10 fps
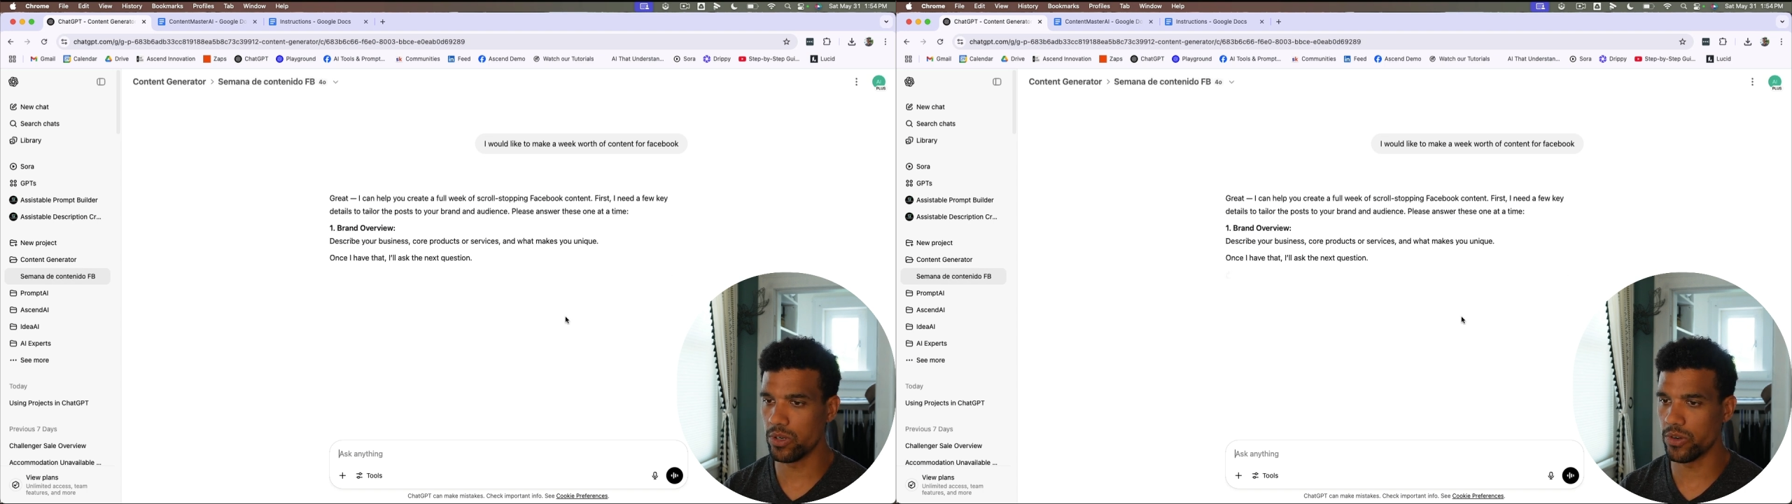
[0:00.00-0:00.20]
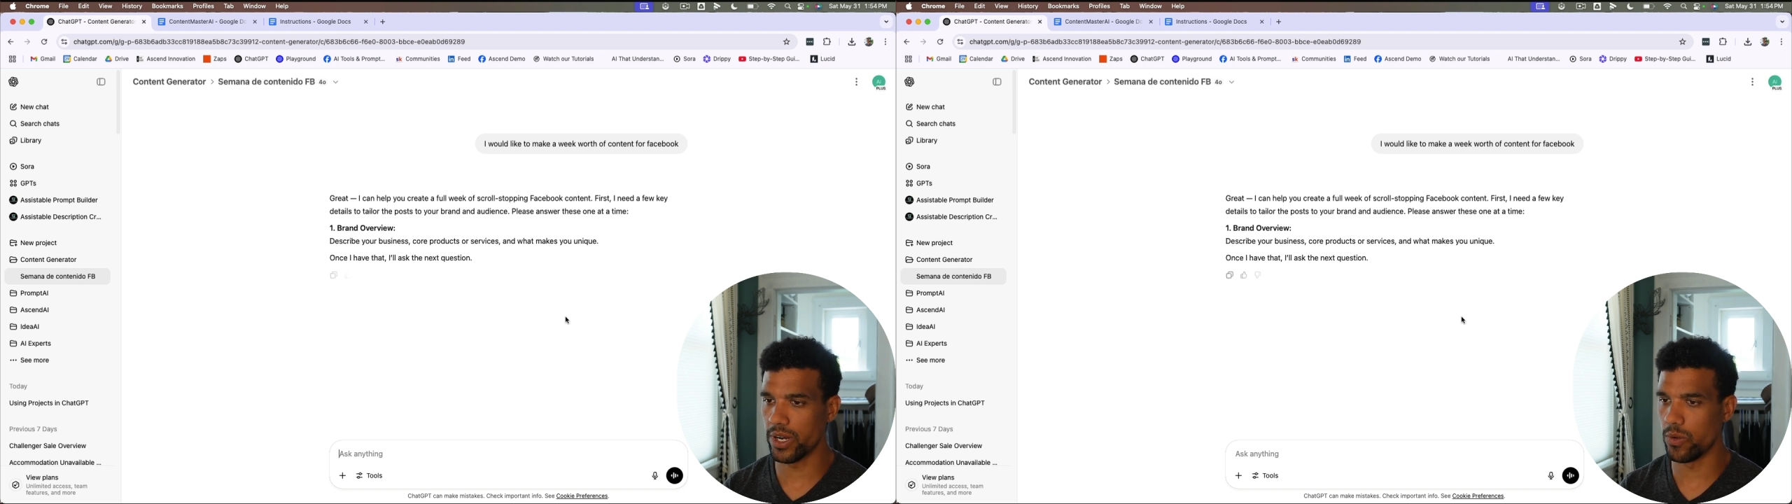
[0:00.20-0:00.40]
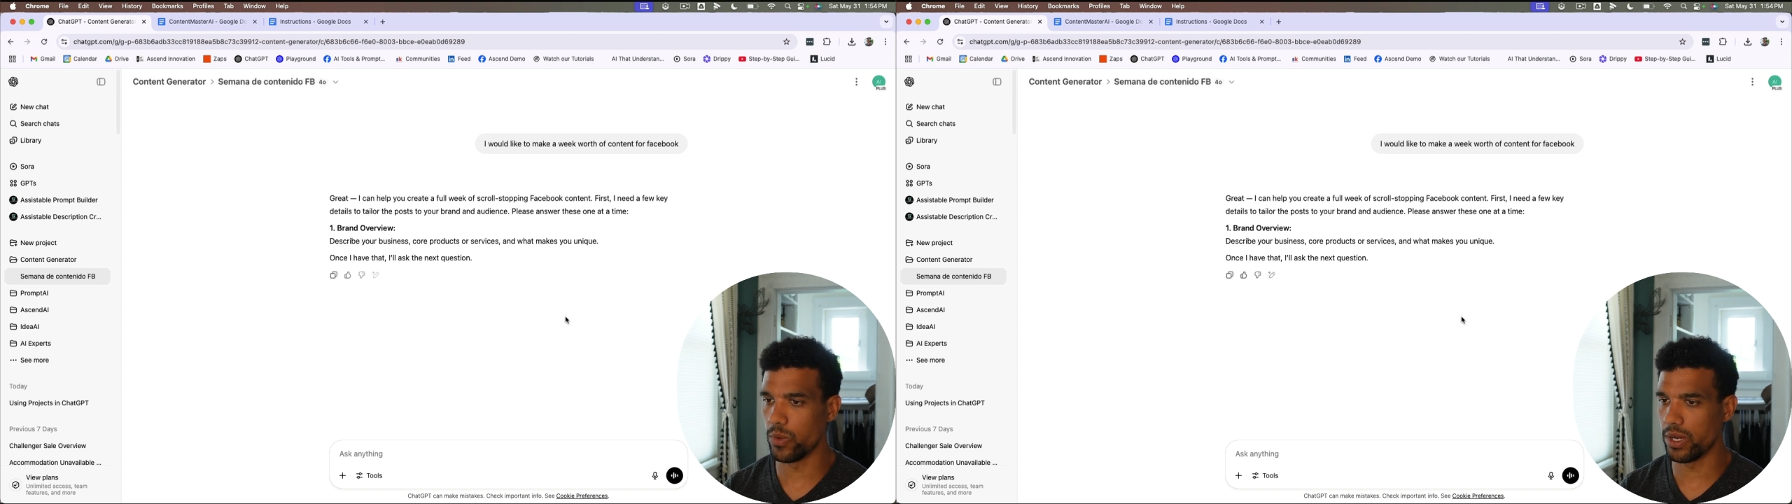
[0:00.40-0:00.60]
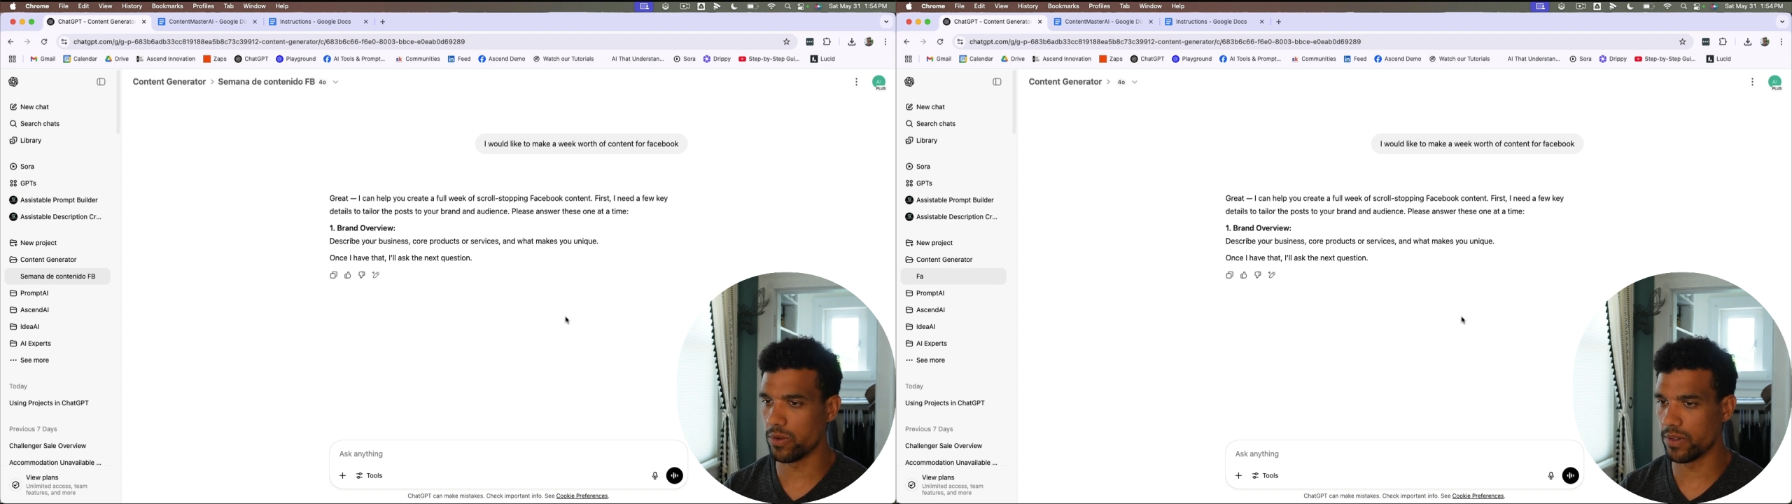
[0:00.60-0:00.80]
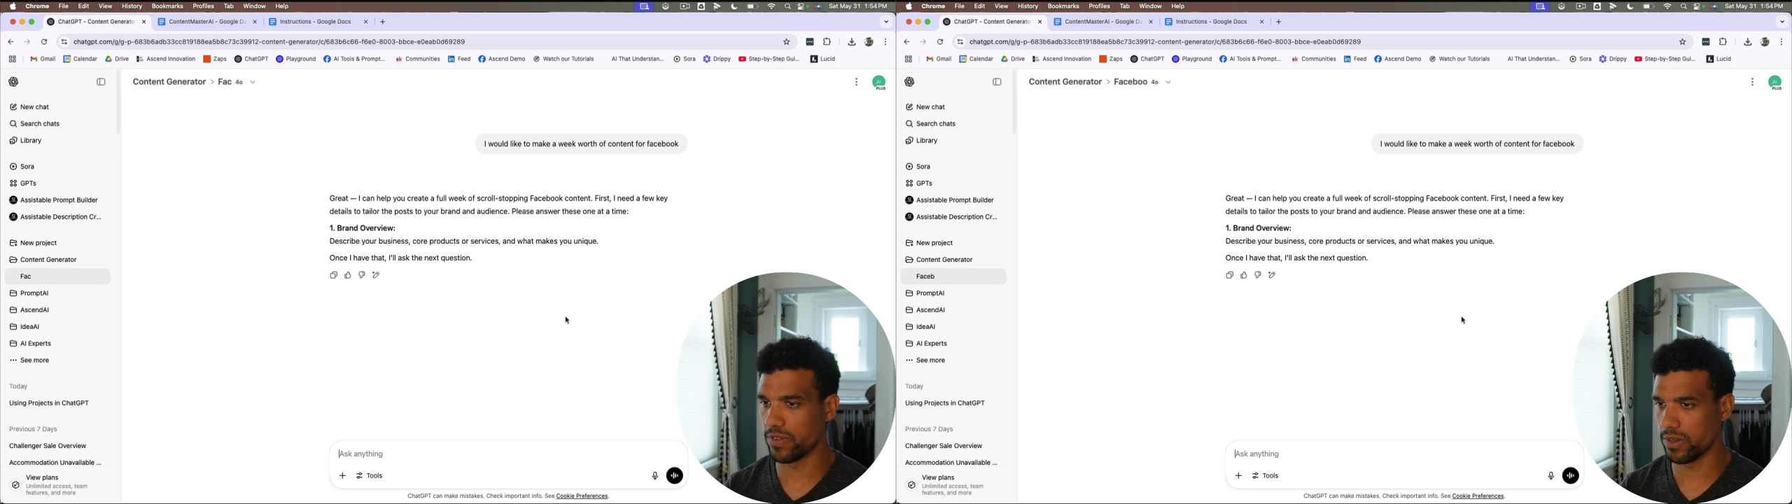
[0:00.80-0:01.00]
create a week
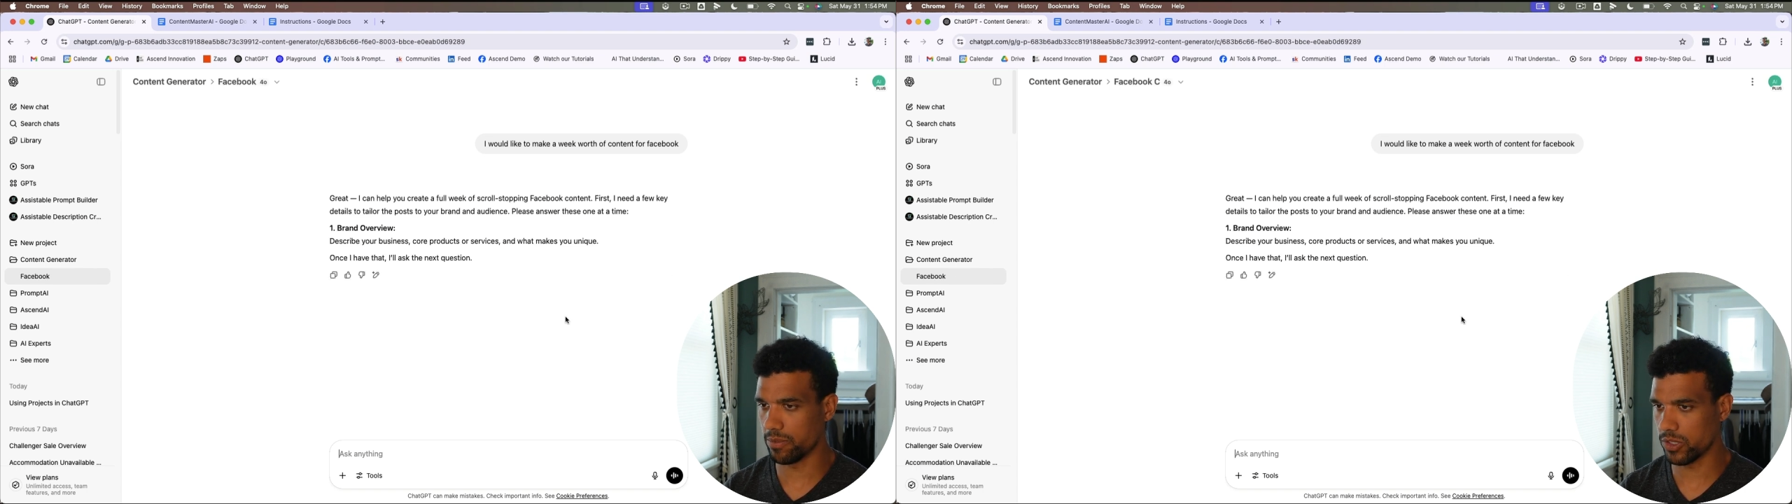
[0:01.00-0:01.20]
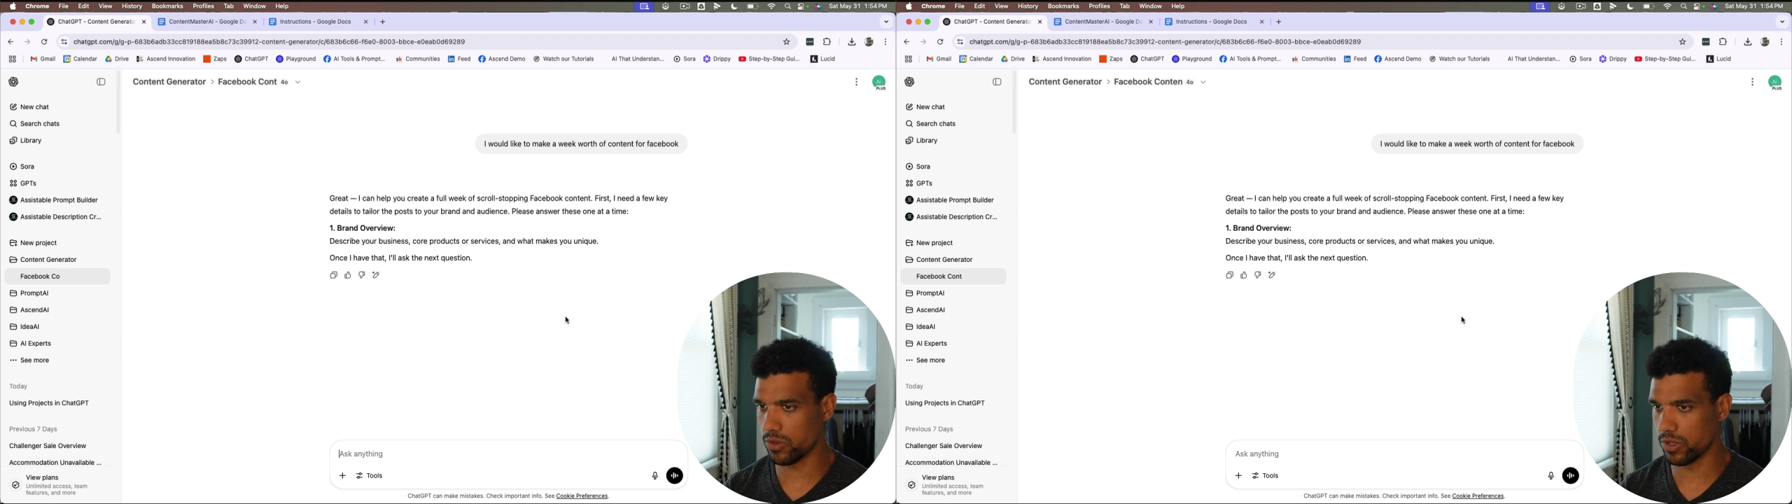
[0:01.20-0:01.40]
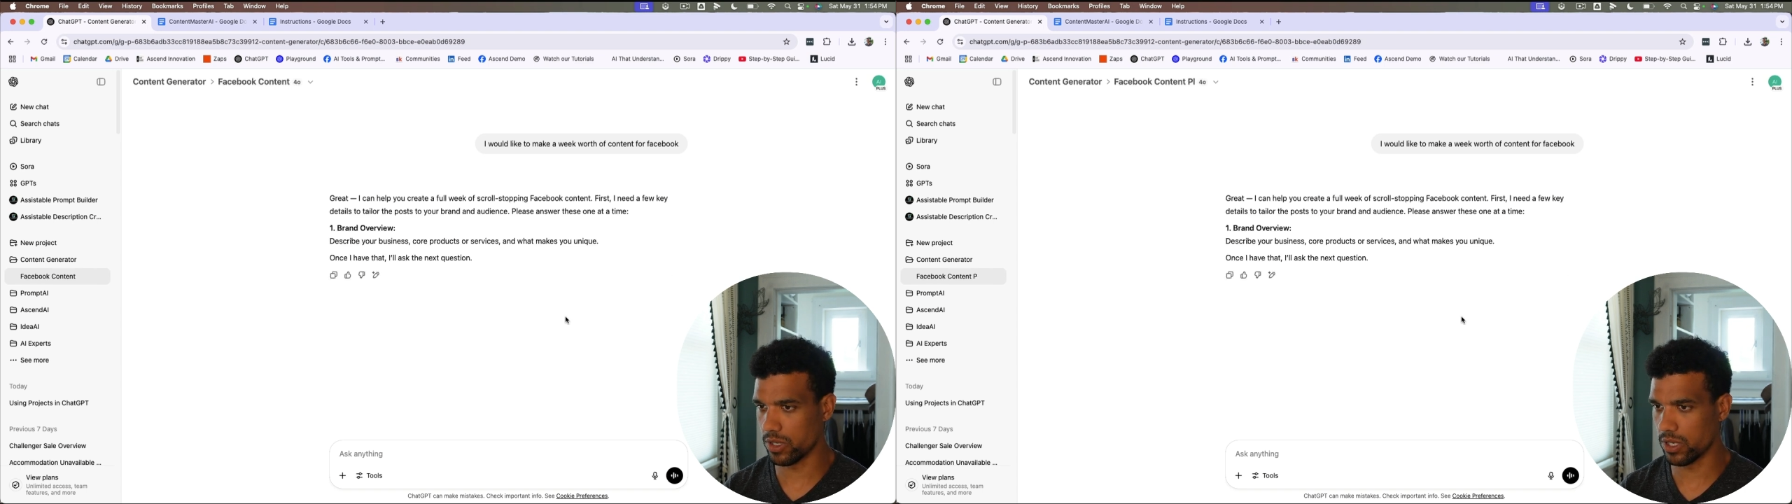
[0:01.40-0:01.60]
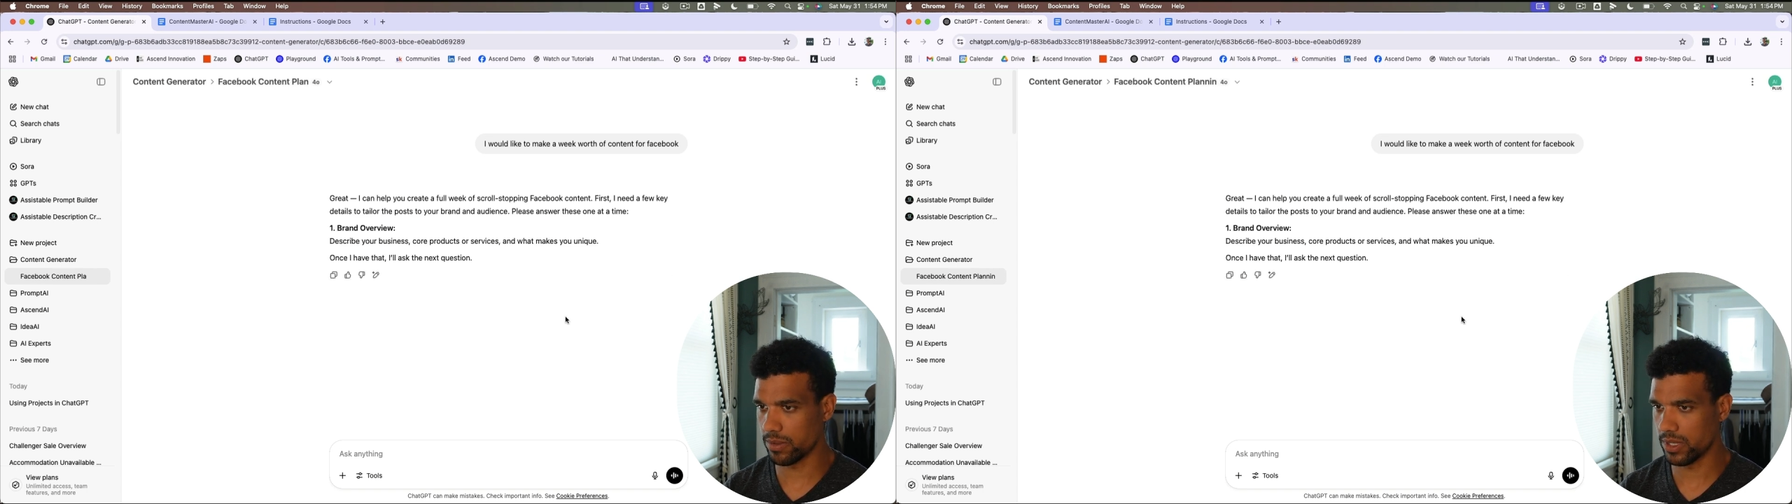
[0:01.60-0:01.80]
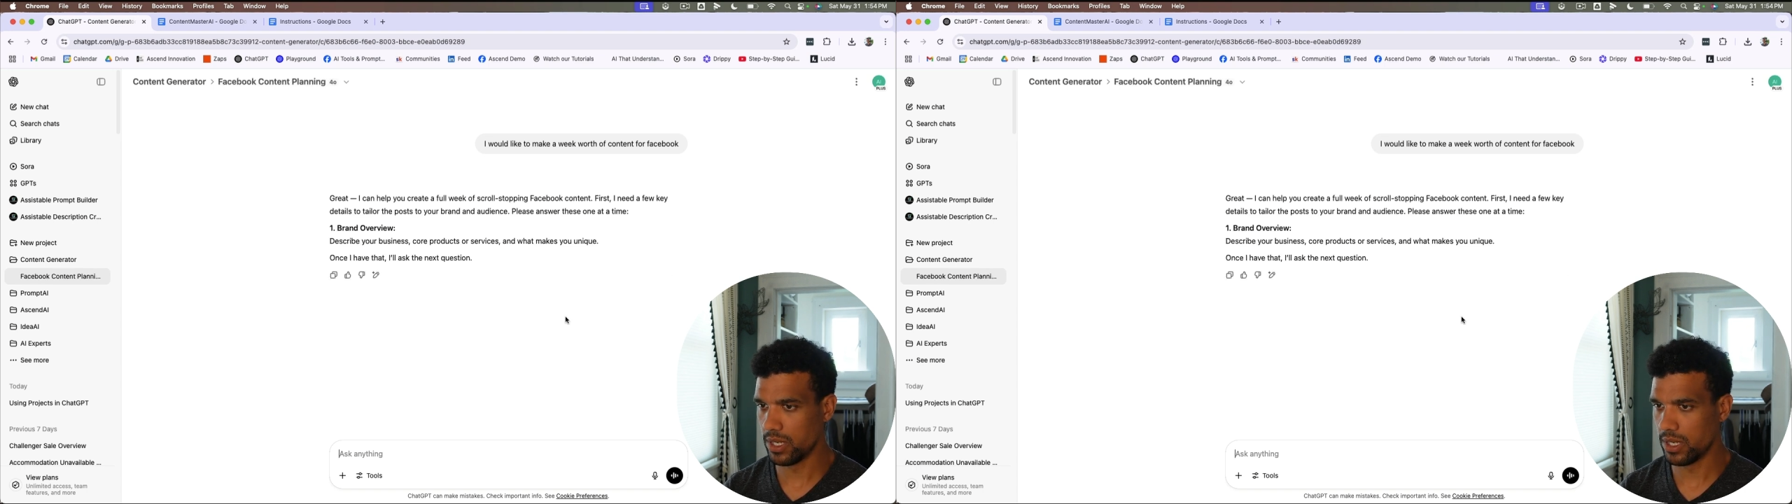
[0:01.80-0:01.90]
worth of scrolling content.